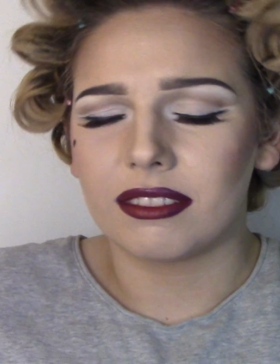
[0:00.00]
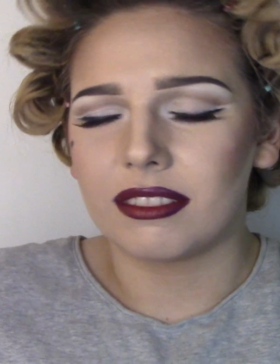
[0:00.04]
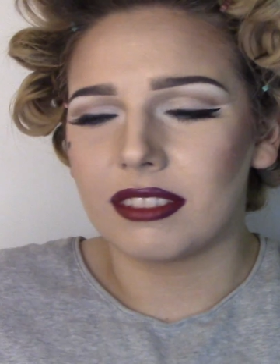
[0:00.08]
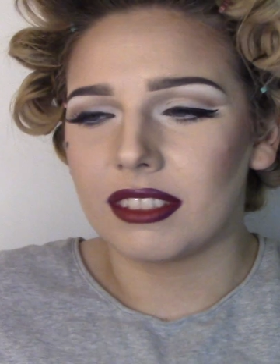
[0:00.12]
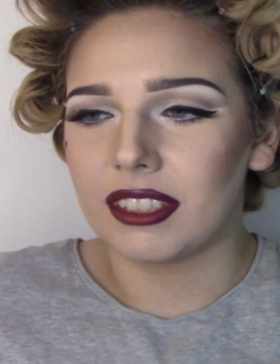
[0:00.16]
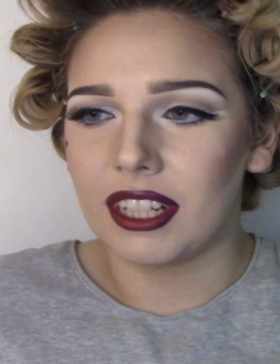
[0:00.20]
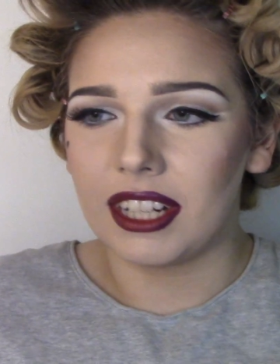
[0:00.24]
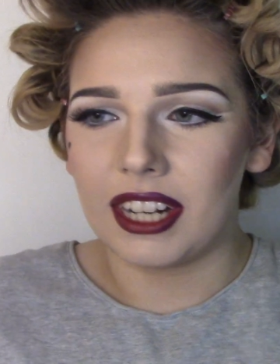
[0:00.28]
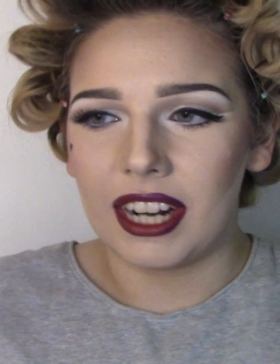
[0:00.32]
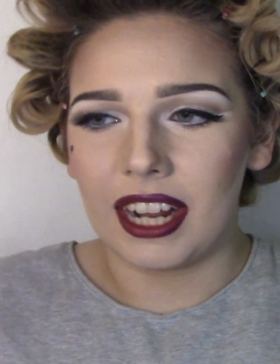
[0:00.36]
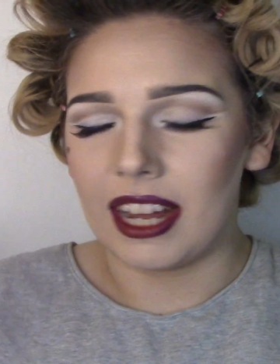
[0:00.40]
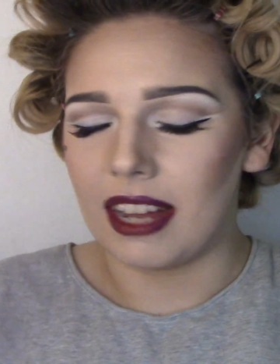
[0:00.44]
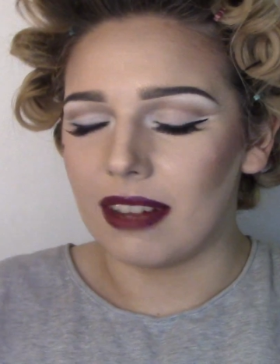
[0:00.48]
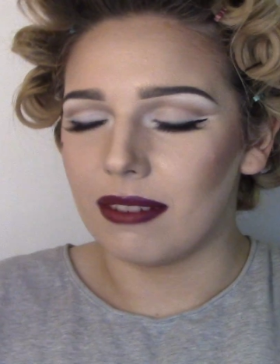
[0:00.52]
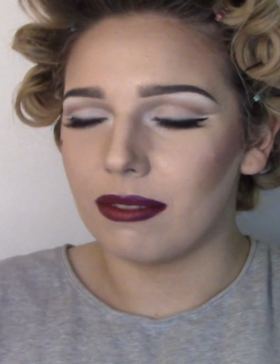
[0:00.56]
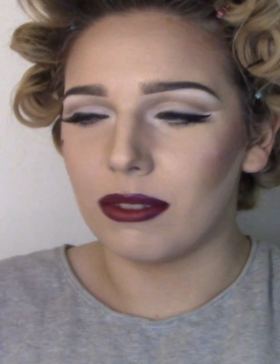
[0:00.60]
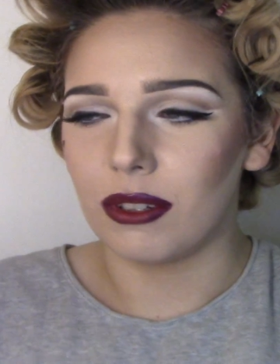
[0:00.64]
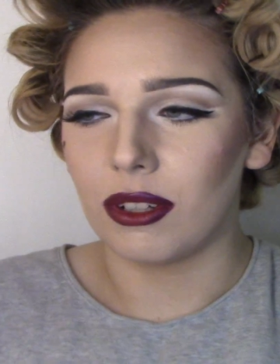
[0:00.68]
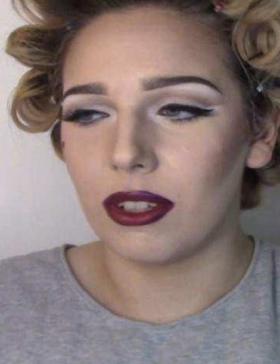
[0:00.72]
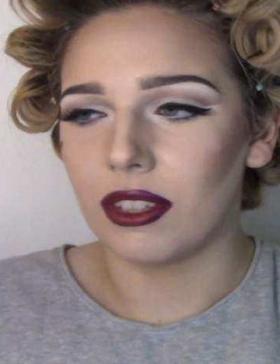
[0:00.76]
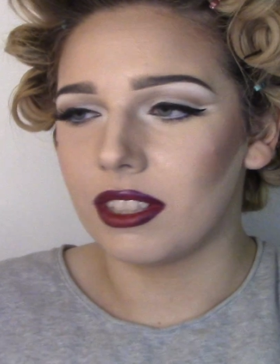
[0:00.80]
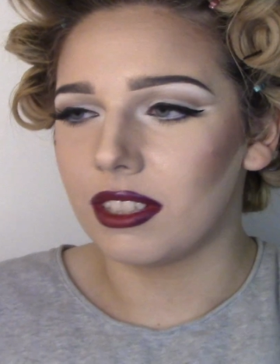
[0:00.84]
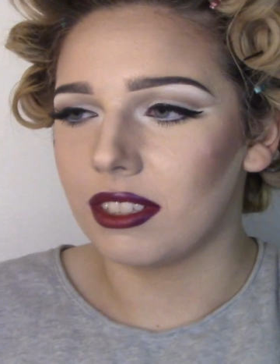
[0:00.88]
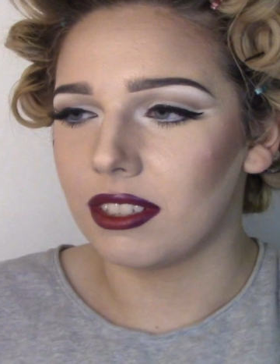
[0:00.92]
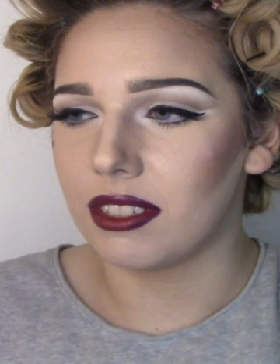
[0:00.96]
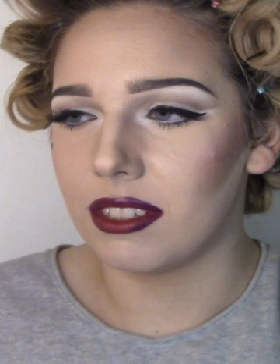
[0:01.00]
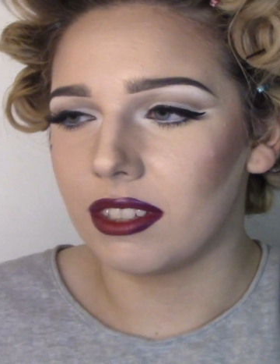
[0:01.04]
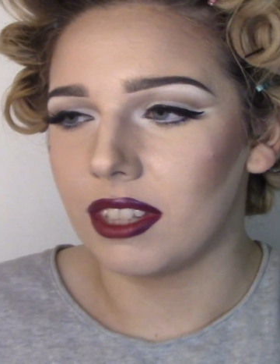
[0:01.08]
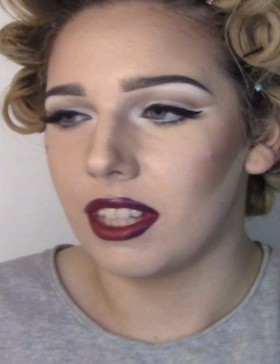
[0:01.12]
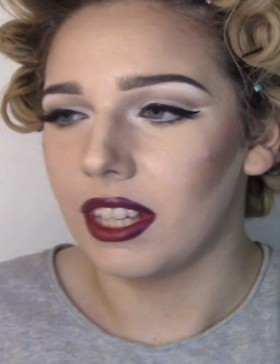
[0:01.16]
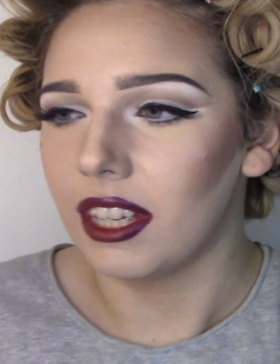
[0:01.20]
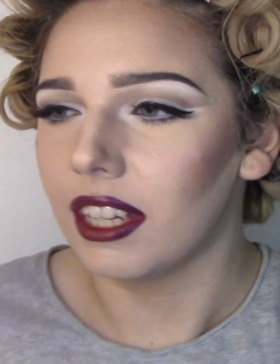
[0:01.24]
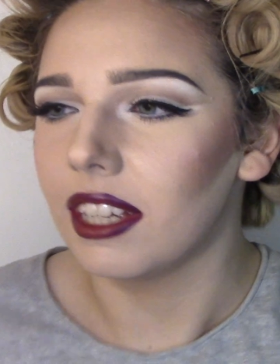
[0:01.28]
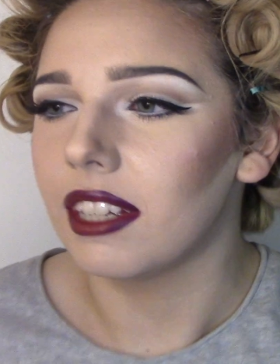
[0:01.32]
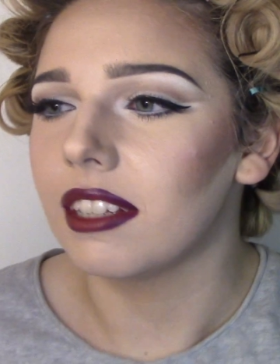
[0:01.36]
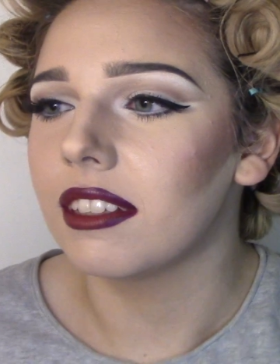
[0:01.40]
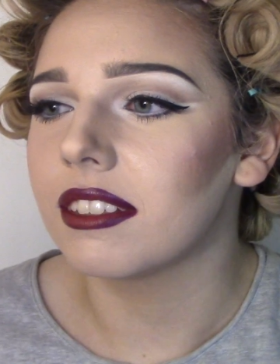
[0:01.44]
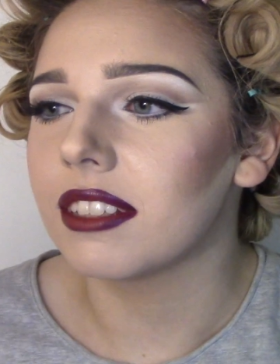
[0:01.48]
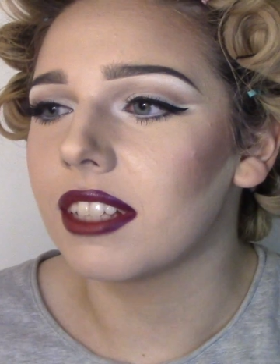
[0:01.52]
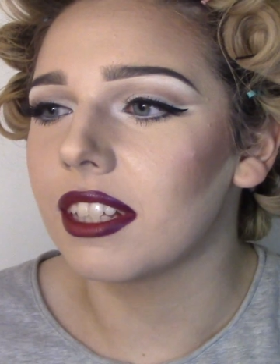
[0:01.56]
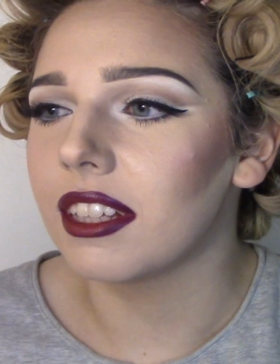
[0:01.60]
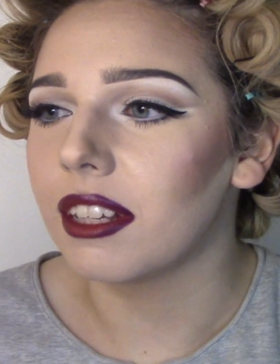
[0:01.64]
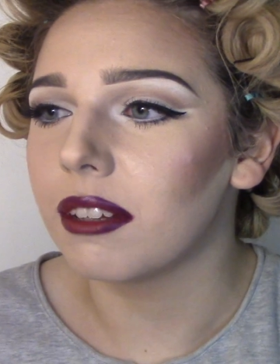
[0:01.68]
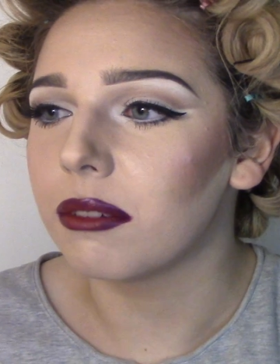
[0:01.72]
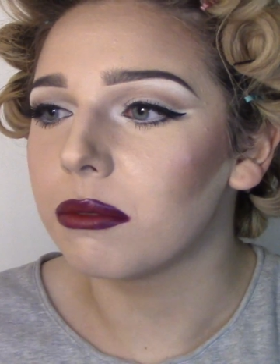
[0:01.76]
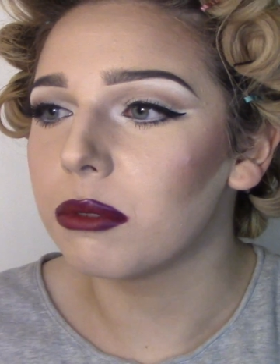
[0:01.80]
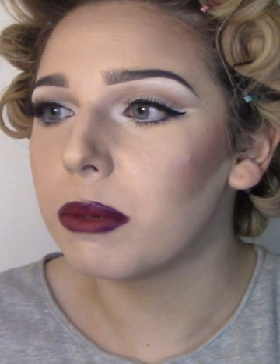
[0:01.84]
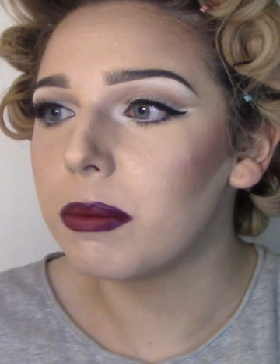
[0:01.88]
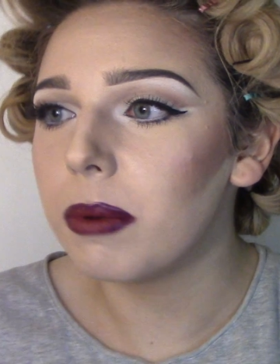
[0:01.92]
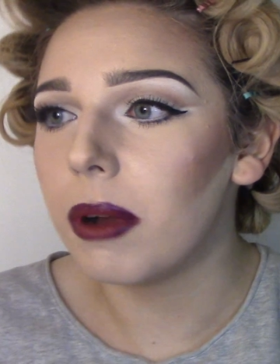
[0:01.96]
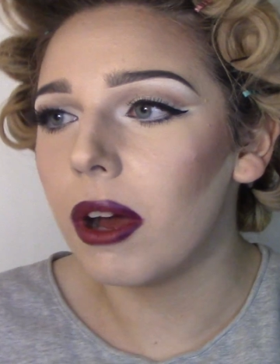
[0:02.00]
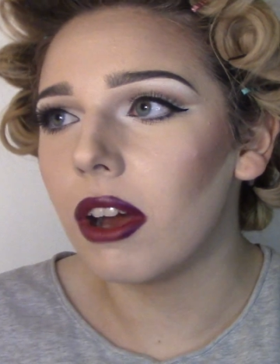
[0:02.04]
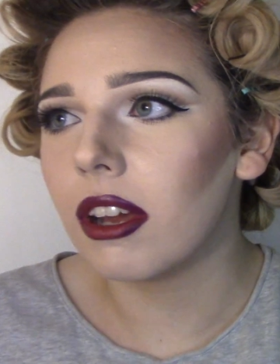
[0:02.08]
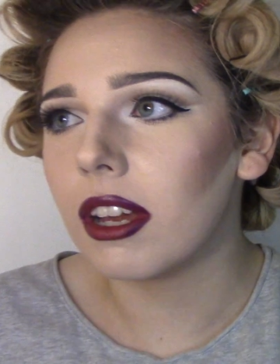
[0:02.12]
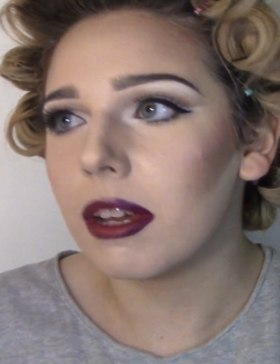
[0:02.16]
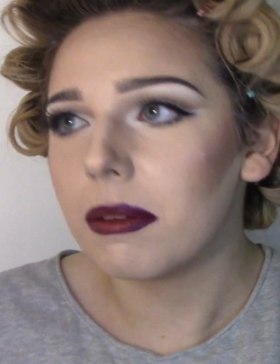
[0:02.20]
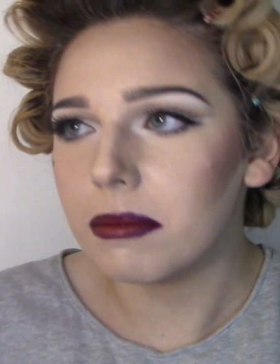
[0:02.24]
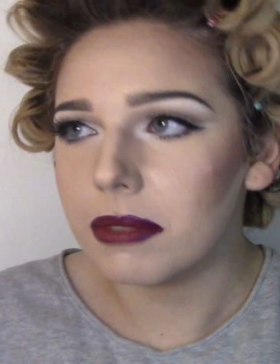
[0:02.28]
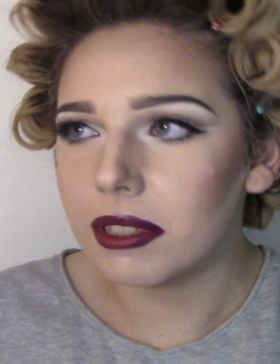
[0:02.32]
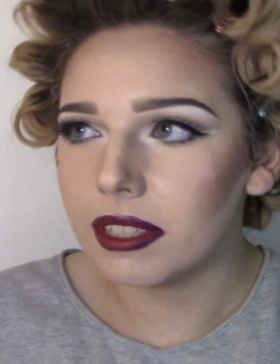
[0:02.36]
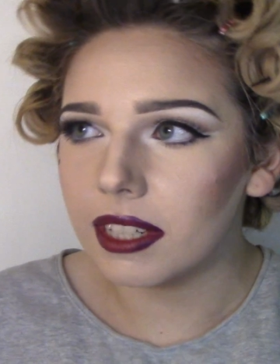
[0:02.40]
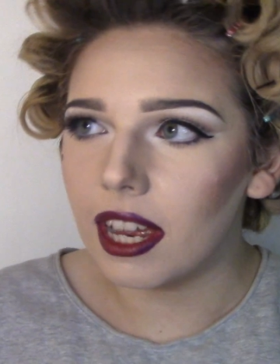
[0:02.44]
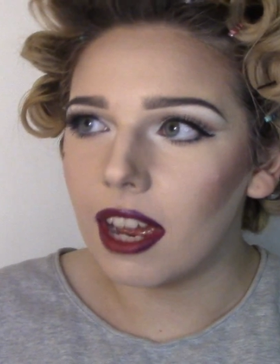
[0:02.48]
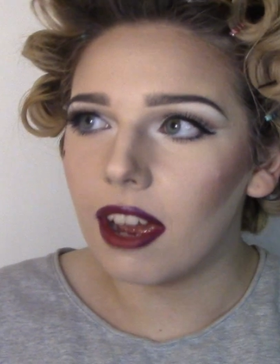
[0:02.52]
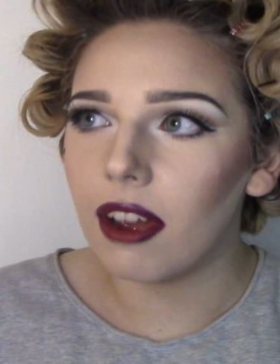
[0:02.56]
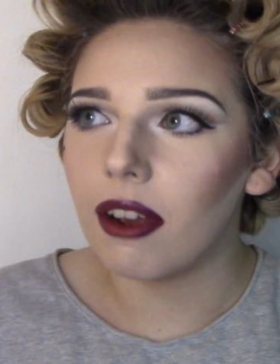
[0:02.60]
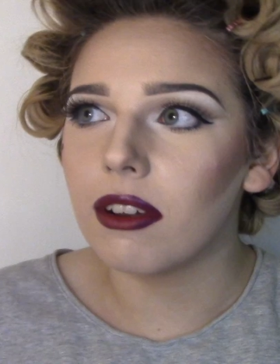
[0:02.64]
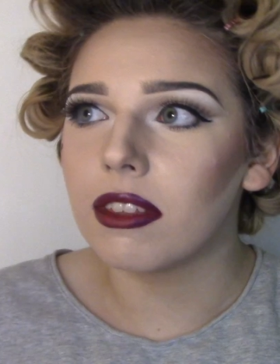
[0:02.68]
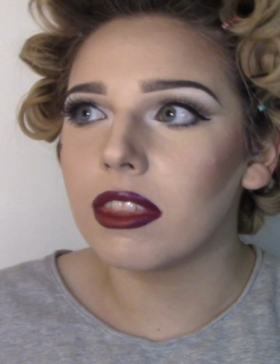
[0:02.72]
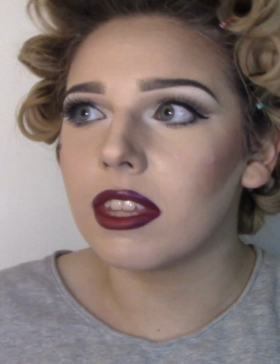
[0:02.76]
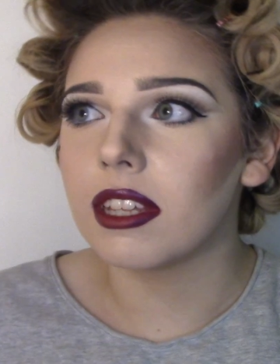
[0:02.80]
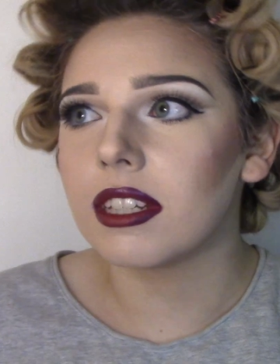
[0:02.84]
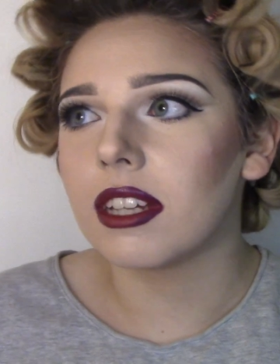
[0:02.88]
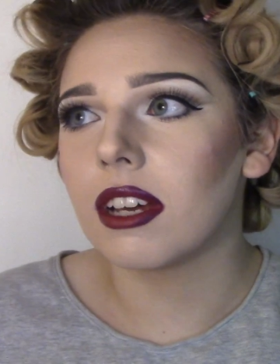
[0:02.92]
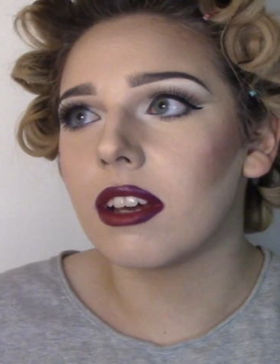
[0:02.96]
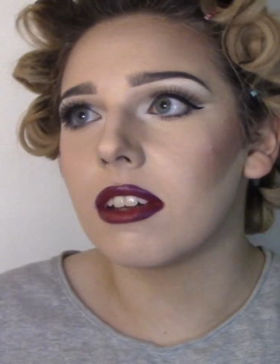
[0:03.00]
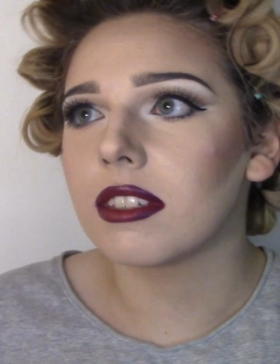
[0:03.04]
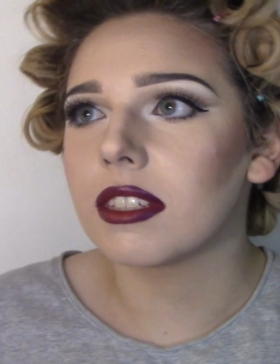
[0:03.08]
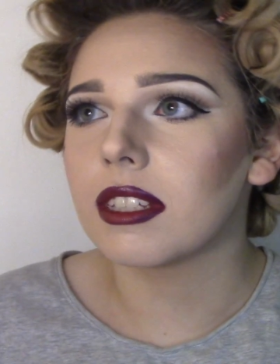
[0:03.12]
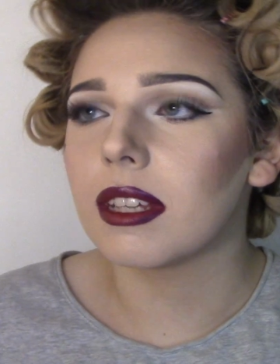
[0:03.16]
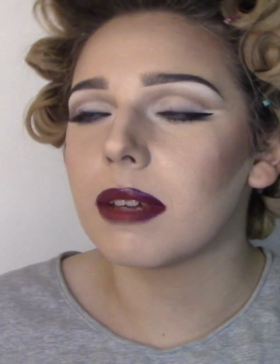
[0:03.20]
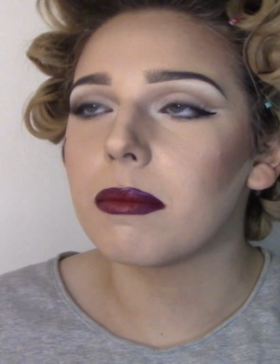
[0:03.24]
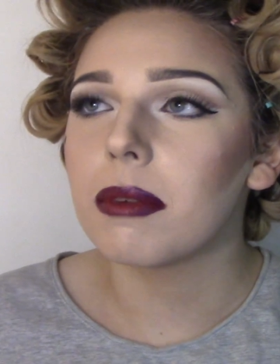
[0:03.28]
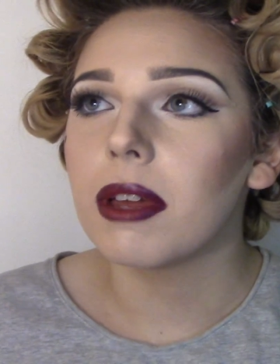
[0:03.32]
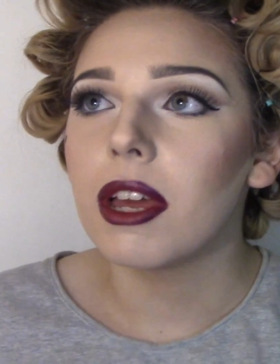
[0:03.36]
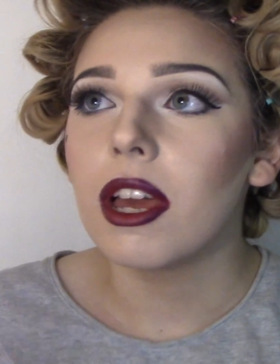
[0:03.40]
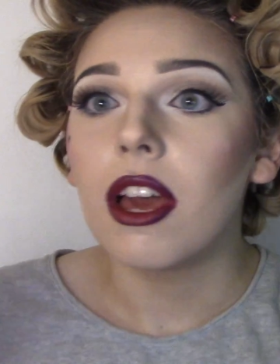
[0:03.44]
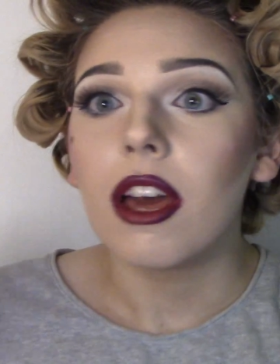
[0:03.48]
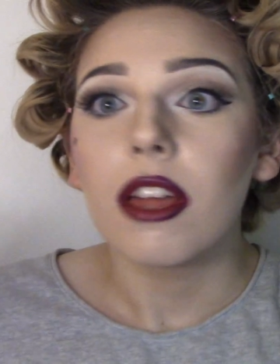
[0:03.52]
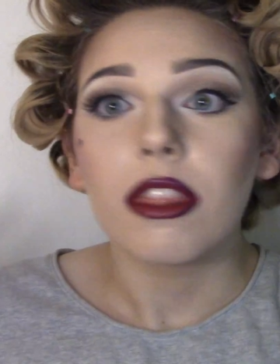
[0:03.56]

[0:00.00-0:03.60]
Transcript: gonna have all these things, and then RuPaul comes out and they tells them